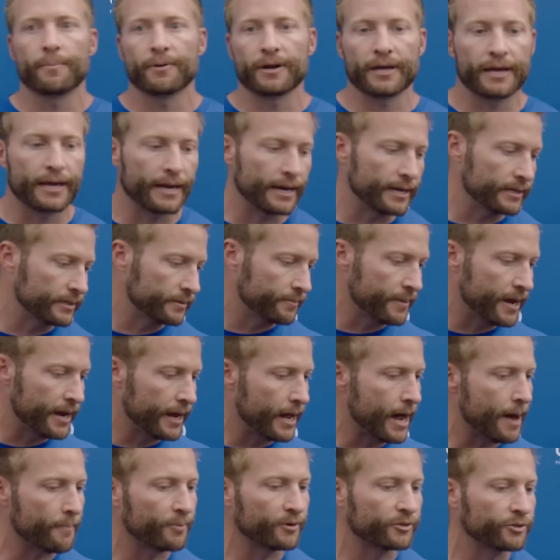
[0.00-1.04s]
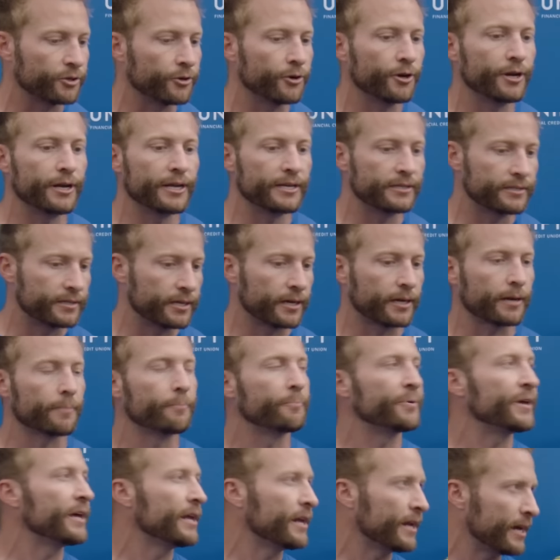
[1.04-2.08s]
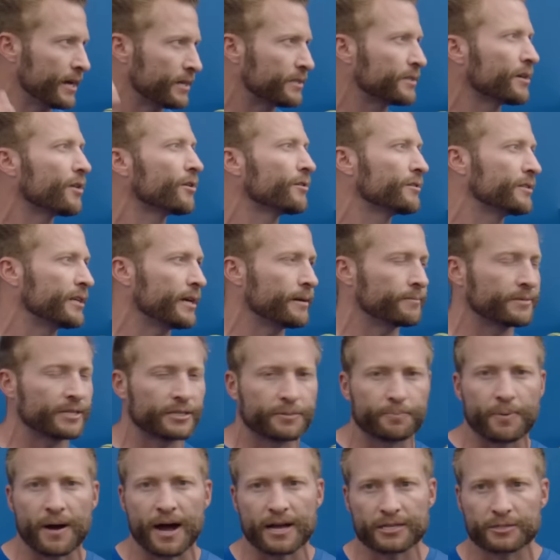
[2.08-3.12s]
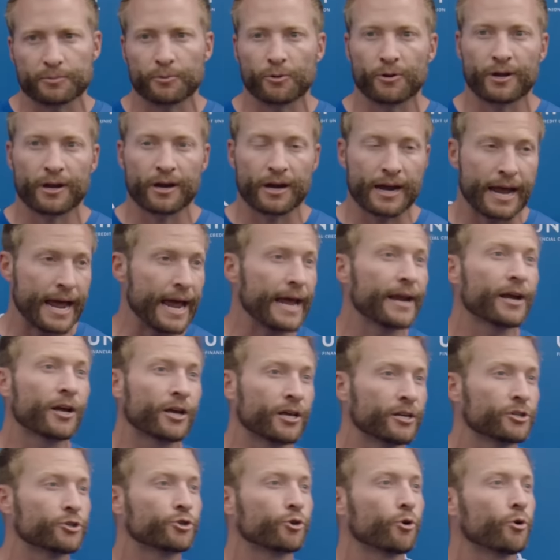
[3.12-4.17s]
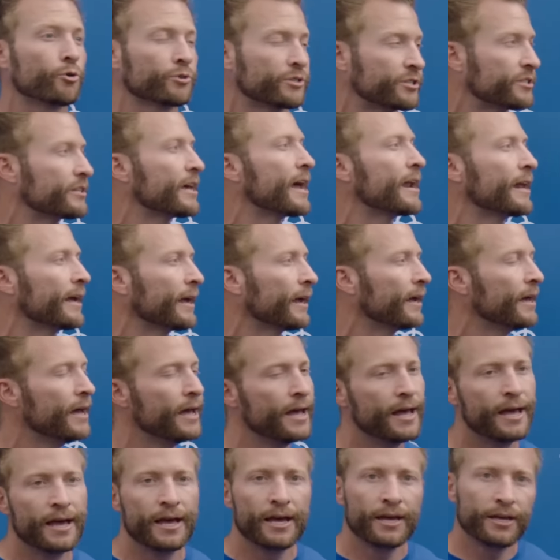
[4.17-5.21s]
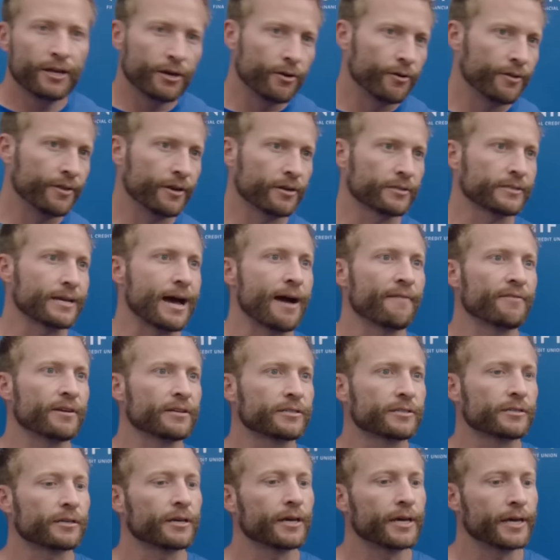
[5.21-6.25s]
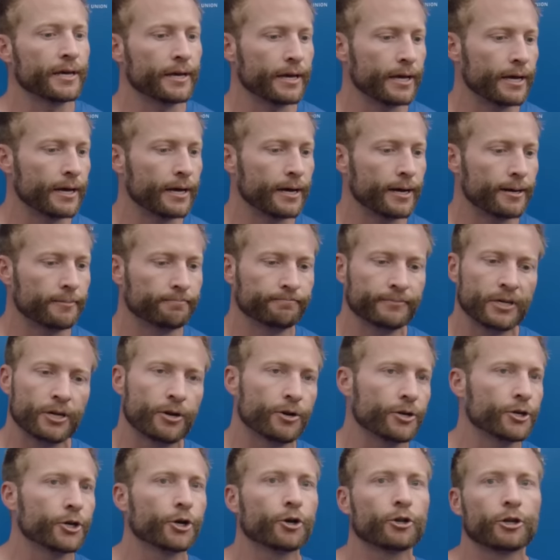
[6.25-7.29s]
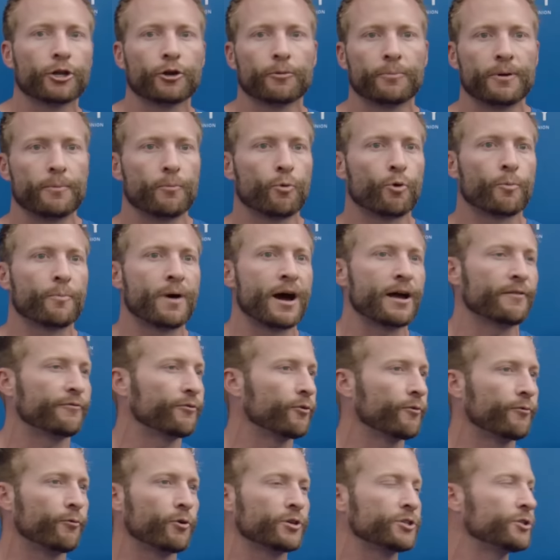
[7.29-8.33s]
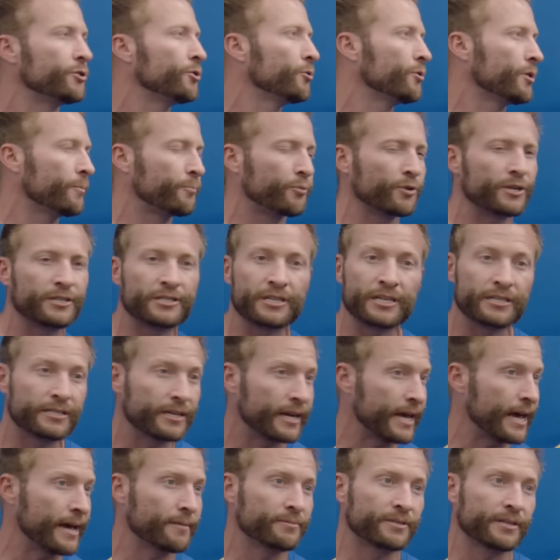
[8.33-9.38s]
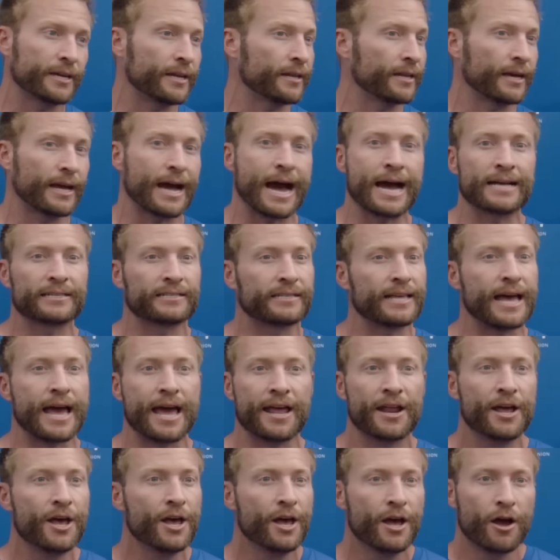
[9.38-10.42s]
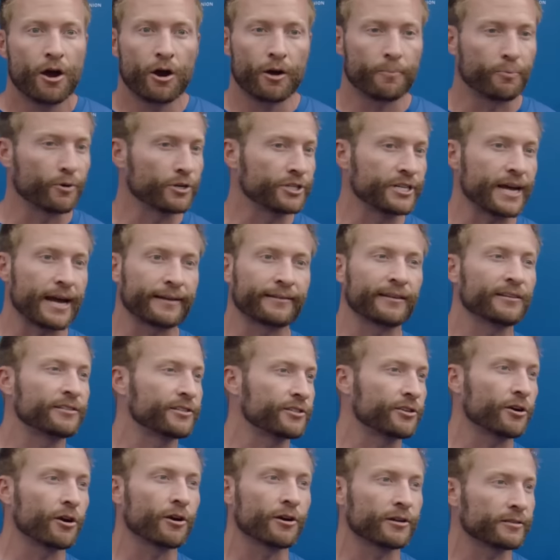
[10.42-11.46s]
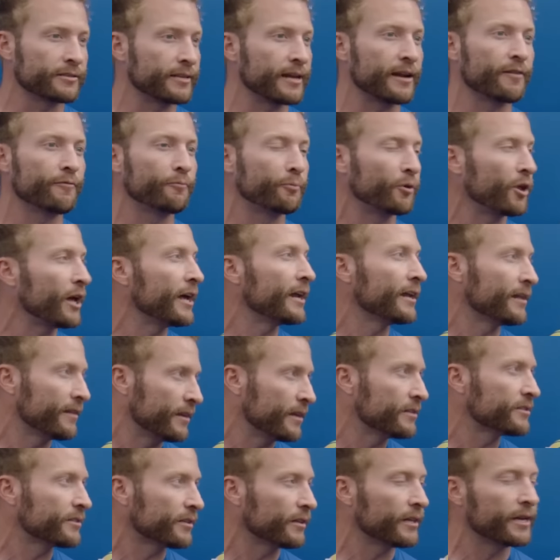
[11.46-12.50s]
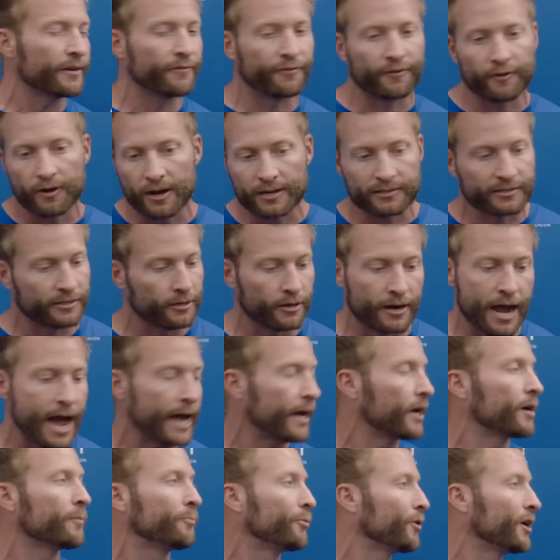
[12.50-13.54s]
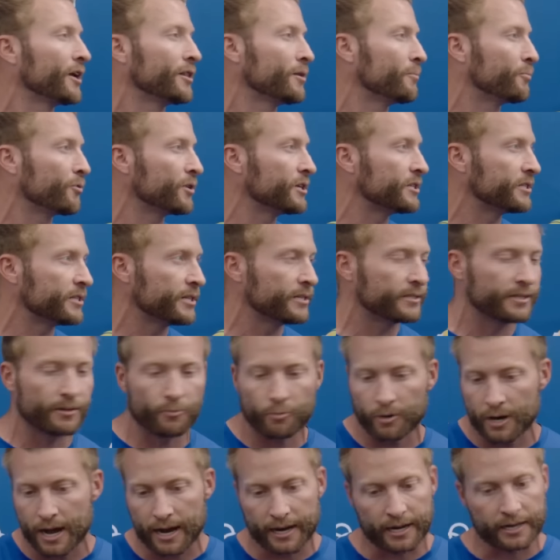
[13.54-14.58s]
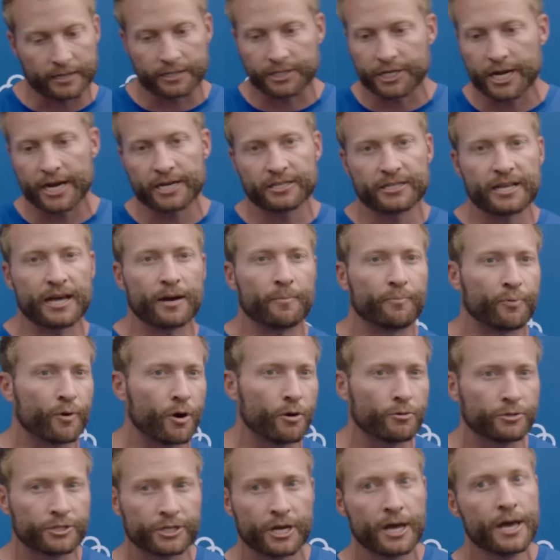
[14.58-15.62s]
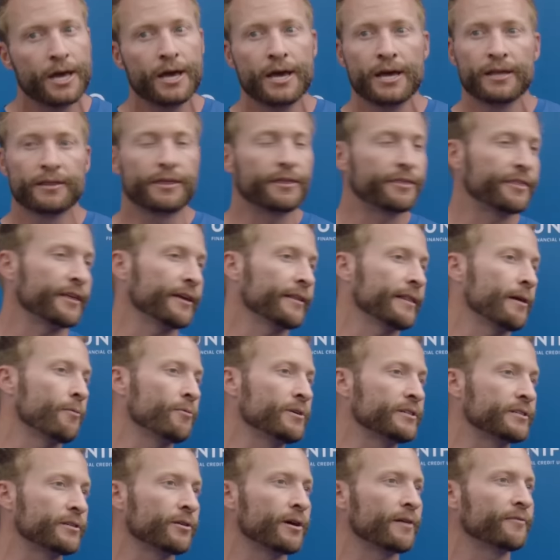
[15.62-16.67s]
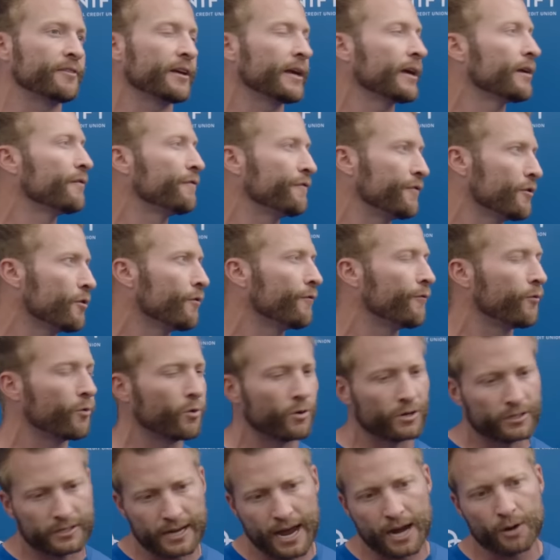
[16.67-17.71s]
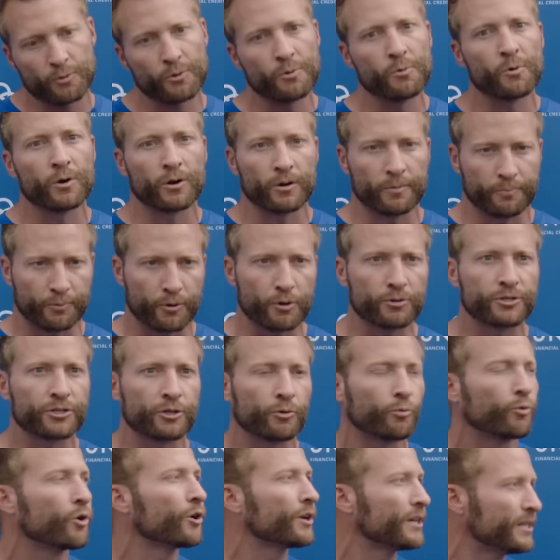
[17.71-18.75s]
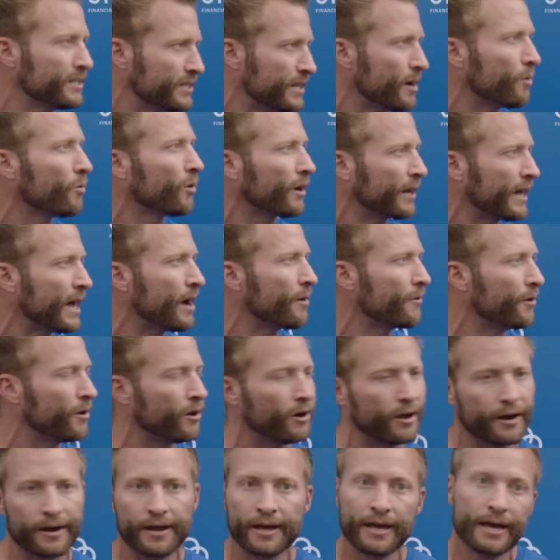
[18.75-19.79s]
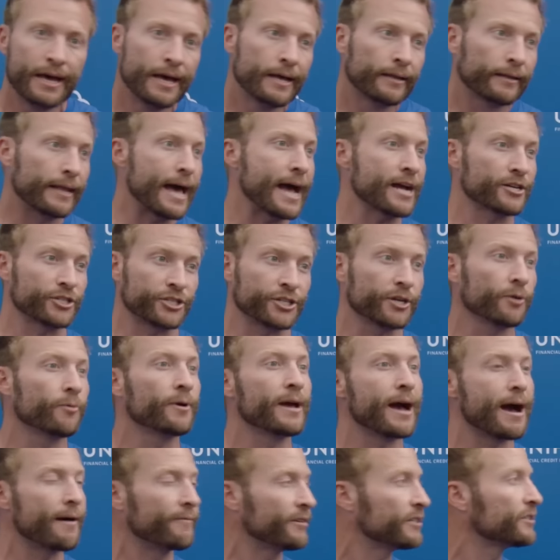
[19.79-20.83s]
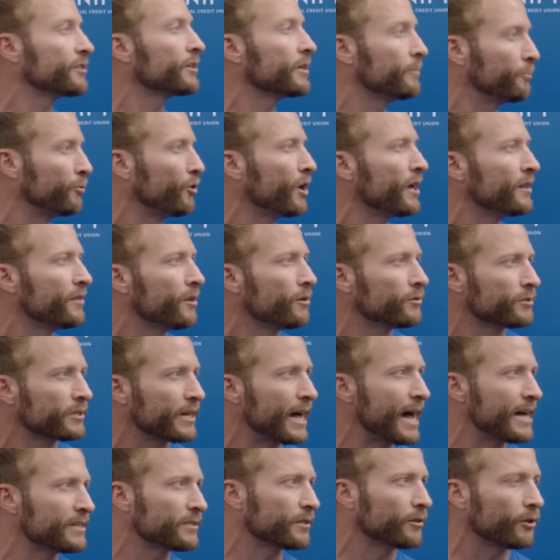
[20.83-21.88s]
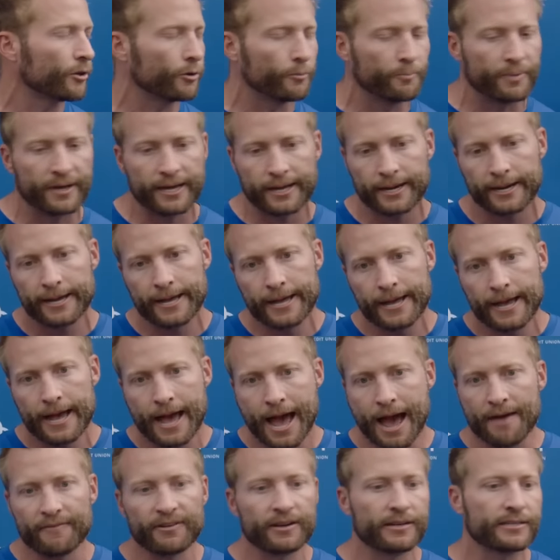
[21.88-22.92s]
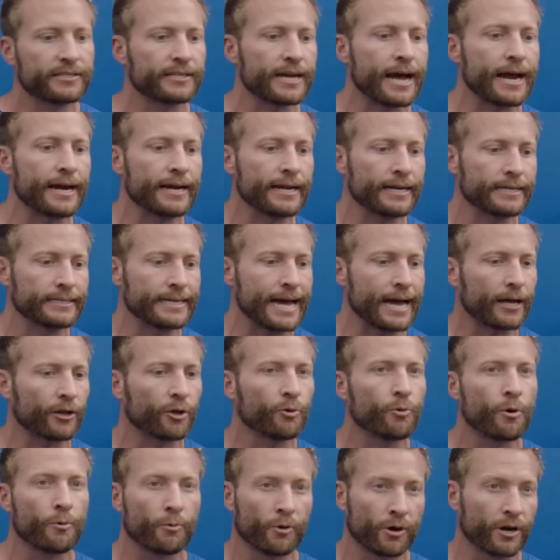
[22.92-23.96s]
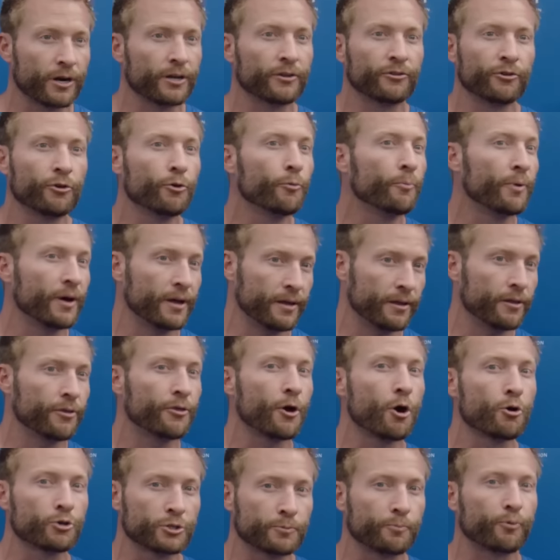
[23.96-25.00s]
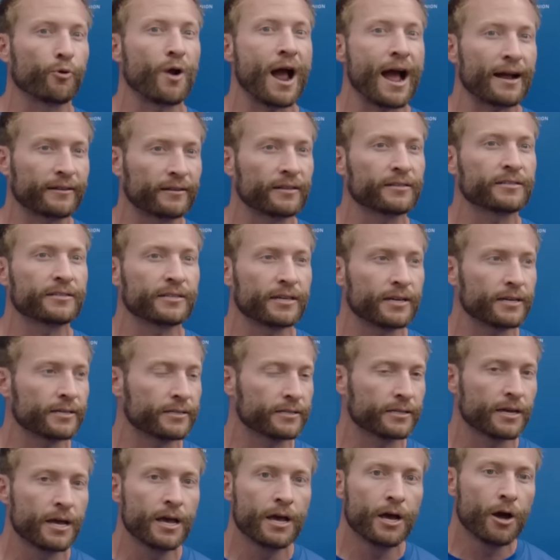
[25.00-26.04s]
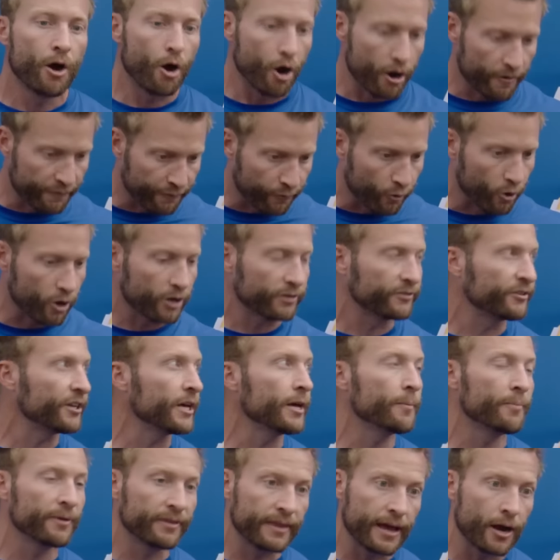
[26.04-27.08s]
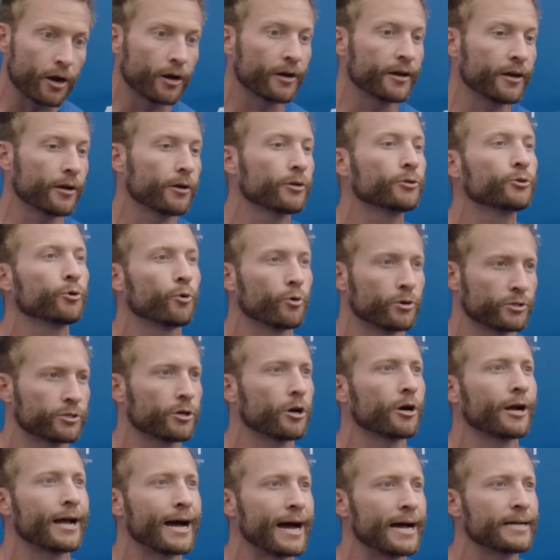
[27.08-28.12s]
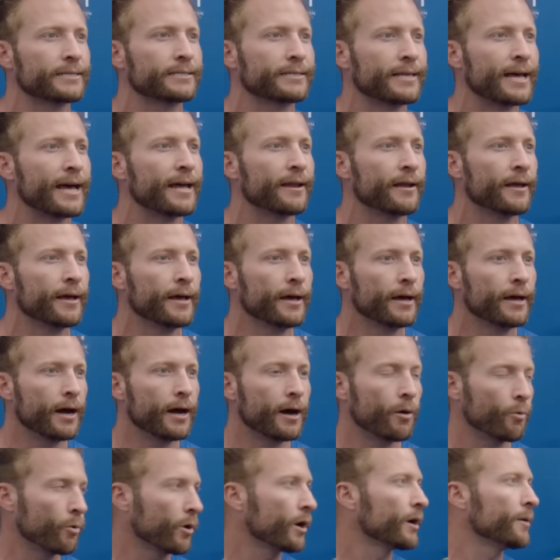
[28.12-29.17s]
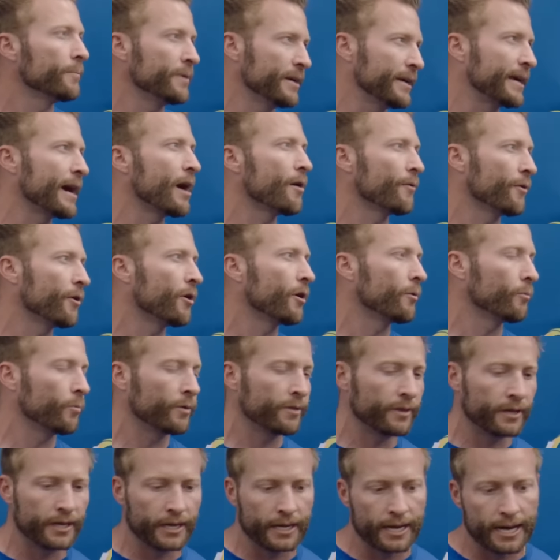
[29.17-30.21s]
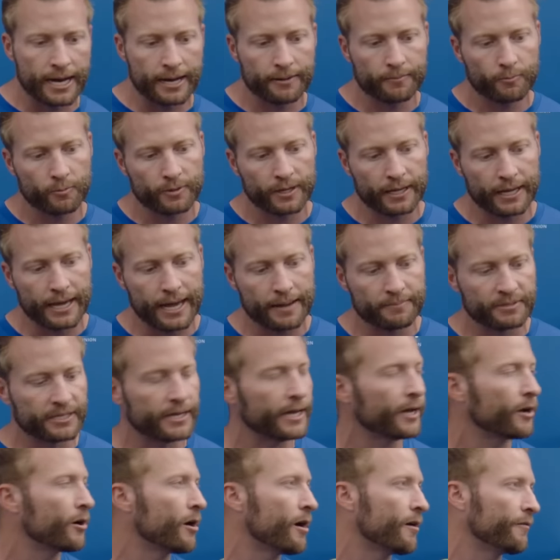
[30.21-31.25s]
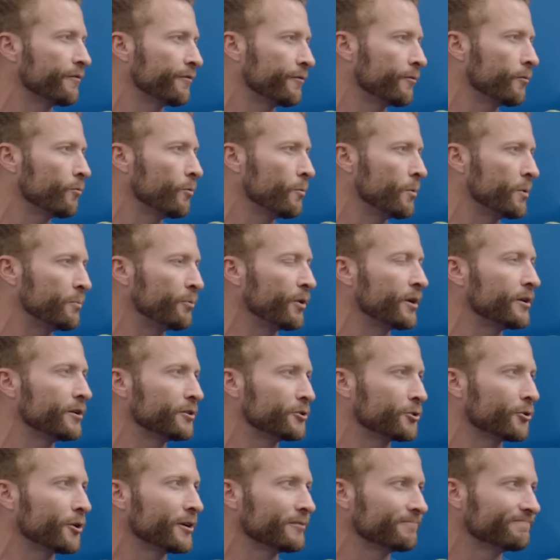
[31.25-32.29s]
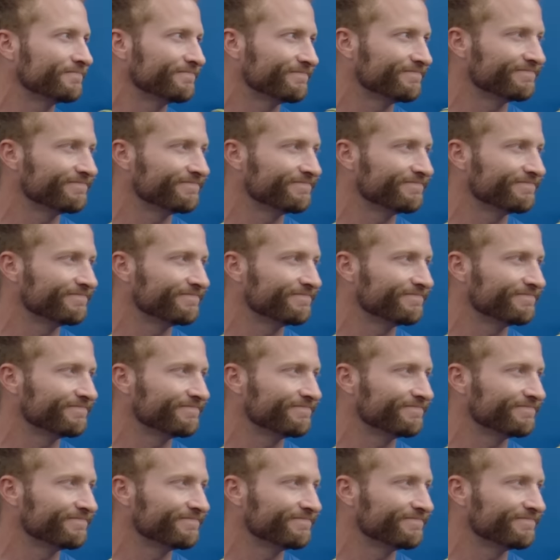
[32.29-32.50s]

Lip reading: able to get as many opportunities to compete against other teams as possible, Gary, in a controlled setting. You know, and there's obviously, you're a little bit more mindful of what you do in the preseason games. And the guys that are projected starters that have played in this league for us, they're not going to play in the preseason. We're not going to change that approach. The thing that we still have to get a feel for is how do we want to approach the rookies that we're counting on. Last year, we obviously played those guys a little bit, haven't decided exactly what we're going to do. But those practices are for our team, but they are geared towards our guys that we're going to be counting on when the games kick off when we play Detroit.